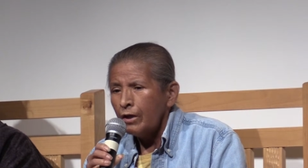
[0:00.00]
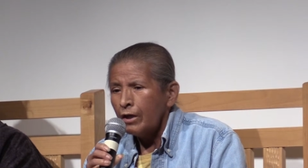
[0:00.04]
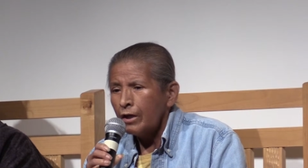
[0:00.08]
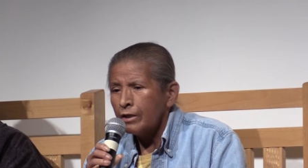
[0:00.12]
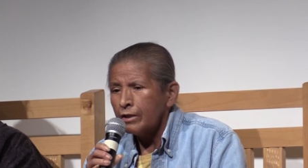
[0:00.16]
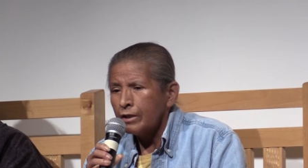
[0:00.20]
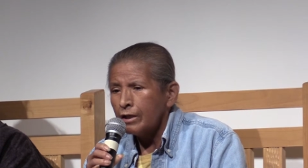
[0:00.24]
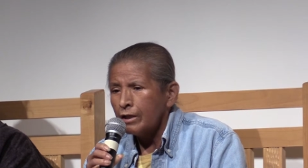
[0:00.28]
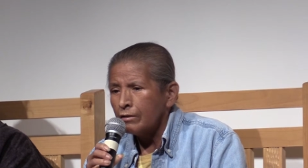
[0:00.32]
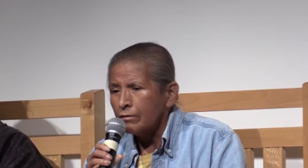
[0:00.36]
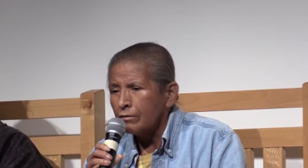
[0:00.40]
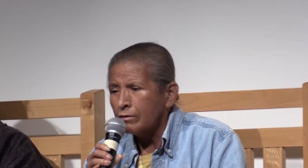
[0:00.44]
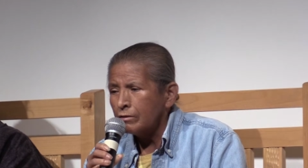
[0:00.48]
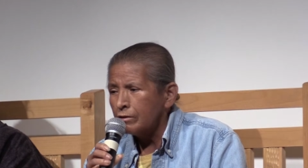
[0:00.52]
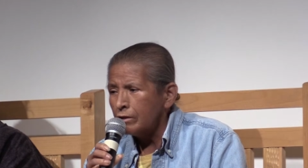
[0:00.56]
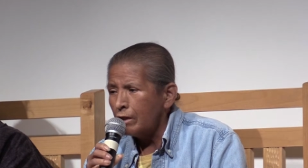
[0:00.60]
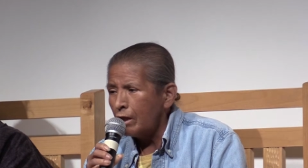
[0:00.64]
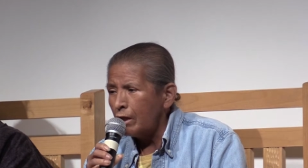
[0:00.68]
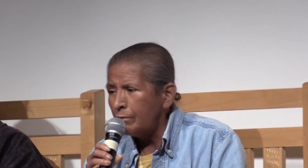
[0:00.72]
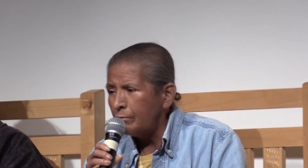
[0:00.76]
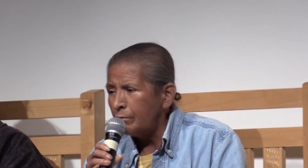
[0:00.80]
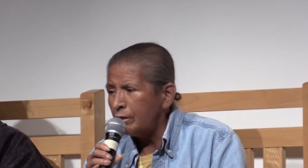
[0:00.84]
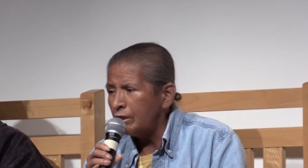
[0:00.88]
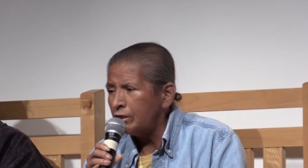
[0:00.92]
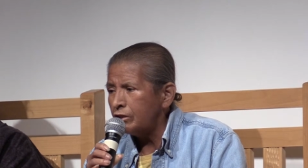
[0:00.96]
And now
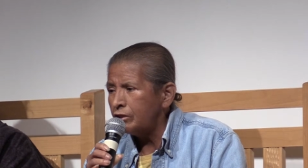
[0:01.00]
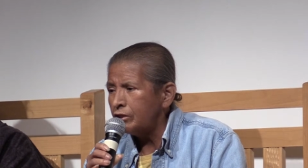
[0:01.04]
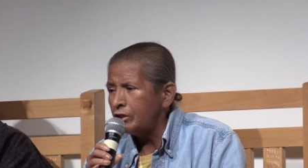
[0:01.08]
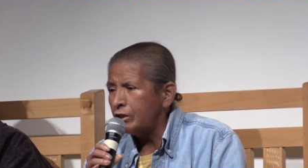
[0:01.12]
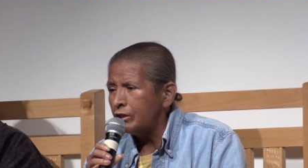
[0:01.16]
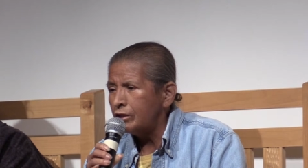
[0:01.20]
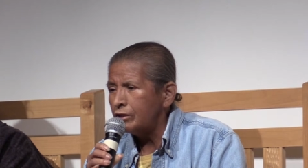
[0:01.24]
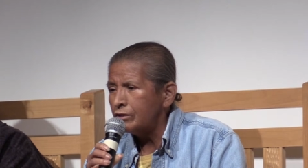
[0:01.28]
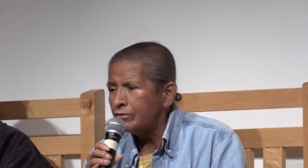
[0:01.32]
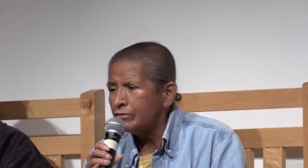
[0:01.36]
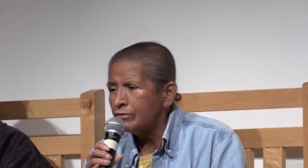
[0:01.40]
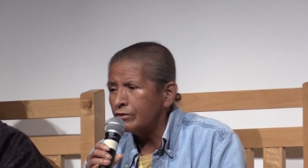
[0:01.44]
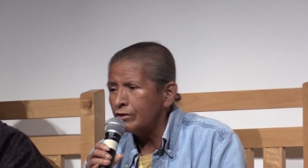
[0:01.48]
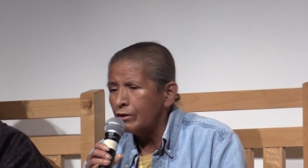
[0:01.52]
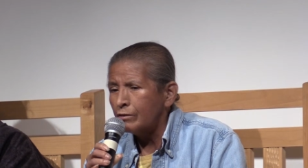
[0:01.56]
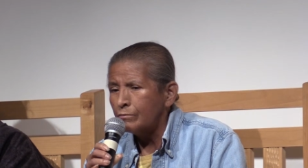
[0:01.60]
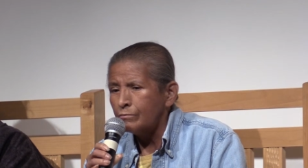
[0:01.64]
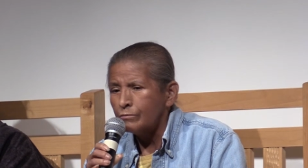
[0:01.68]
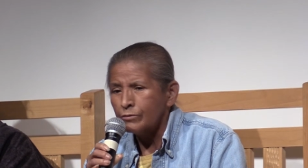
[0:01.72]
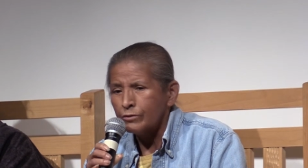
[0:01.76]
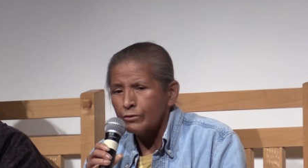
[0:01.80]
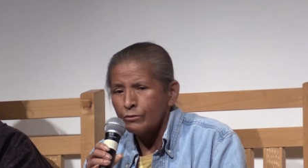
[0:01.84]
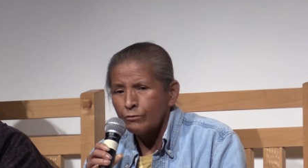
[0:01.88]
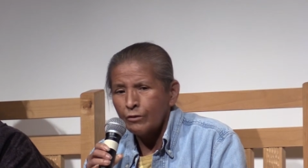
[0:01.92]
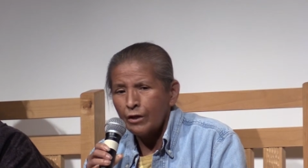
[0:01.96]
climate change
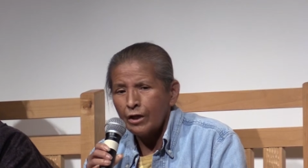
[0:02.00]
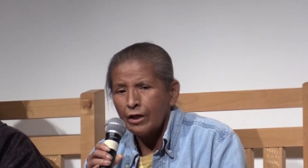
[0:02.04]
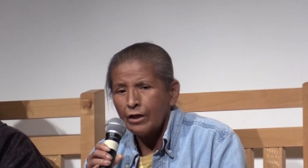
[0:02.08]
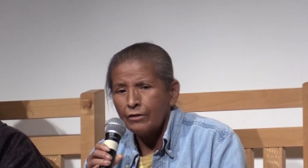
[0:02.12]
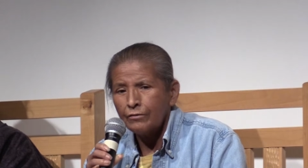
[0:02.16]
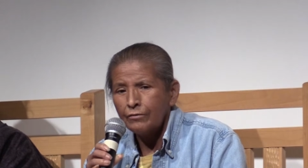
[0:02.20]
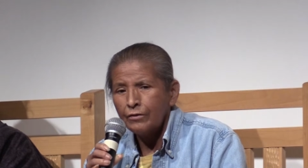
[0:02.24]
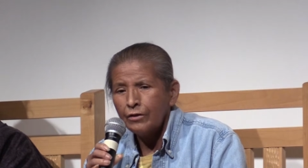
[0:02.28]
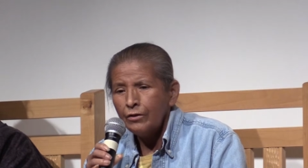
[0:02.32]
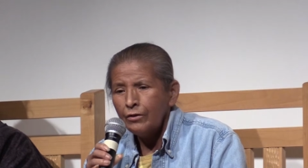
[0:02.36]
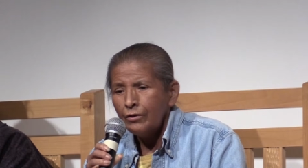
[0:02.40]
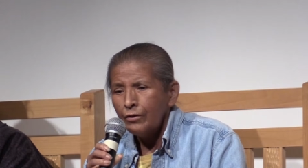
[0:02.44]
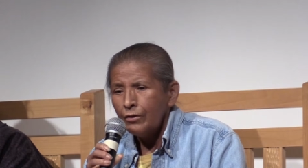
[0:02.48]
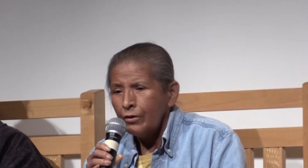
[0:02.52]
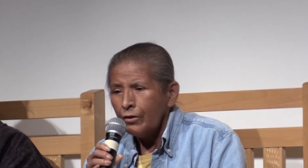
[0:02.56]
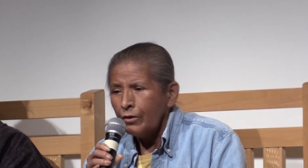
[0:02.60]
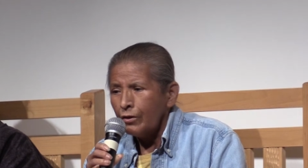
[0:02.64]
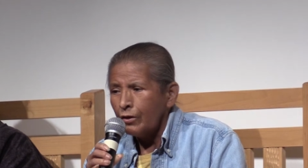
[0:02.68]
comes around,